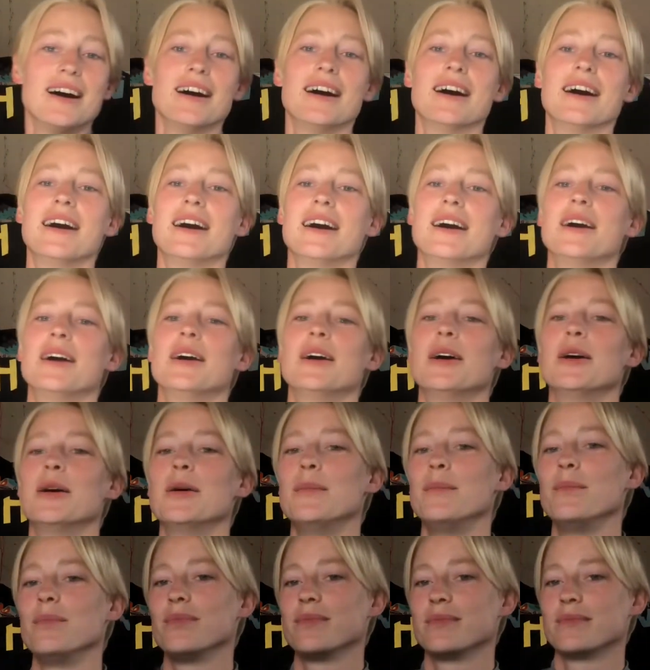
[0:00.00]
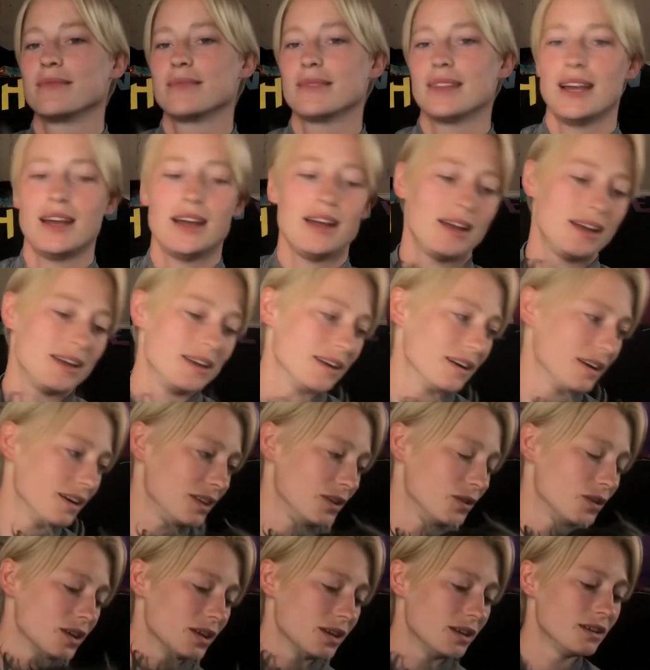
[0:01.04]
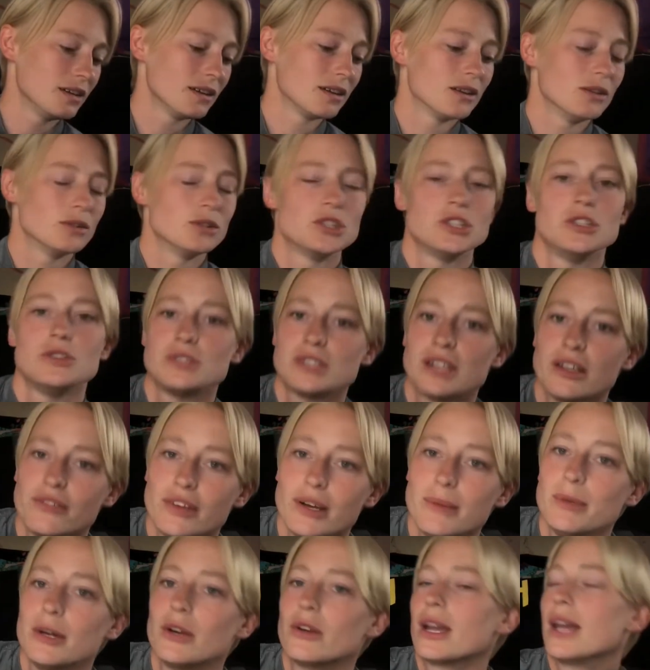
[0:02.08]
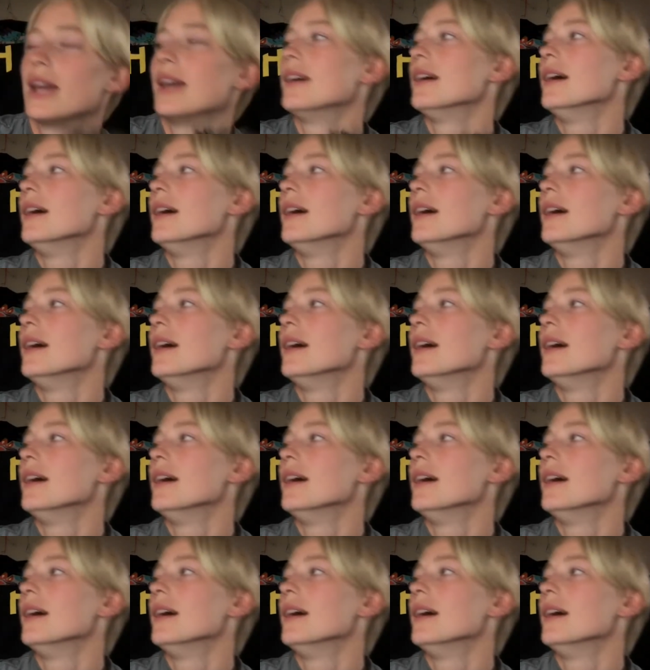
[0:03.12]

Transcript: Hi, are you gonna go chew stuff up? Okay.